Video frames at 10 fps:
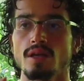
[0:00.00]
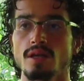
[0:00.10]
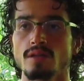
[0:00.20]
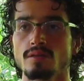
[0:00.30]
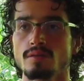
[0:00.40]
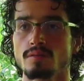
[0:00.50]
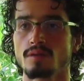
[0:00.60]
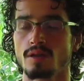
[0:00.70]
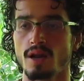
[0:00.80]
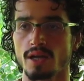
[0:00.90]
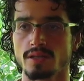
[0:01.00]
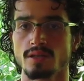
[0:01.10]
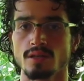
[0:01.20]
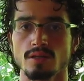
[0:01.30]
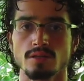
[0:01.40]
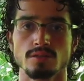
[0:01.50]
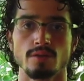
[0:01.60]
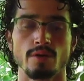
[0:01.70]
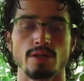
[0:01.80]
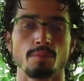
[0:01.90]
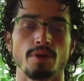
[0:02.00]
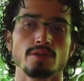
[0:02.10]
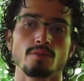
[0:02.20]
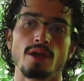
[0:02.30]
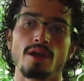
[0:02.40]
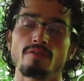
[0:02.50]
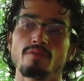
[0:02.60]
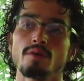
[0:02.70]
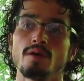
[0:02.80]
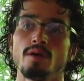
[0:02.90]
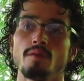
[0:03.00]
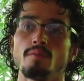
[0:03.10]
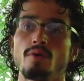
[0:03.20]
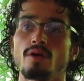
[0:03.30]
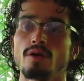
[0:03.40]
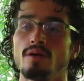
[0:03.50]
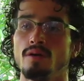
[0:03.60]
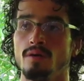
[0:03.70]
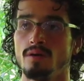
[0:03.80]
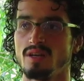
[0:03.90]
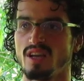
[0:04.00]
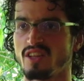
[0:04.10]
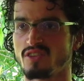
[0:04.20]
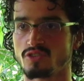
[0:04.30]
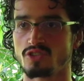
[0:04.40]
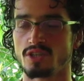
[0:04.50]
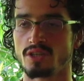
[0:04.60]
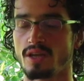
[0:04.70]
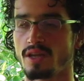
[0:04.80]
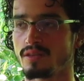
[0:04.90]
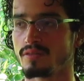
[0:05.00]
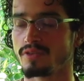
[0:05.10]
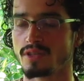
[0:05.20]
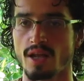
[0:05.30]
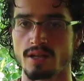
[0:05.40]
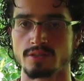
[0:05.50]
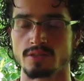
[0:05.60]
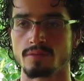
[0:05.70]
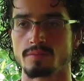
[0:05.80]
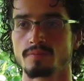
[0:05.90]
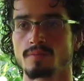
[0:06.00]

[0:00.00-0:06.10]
In Rakta, the red part, we have more energy and vitality.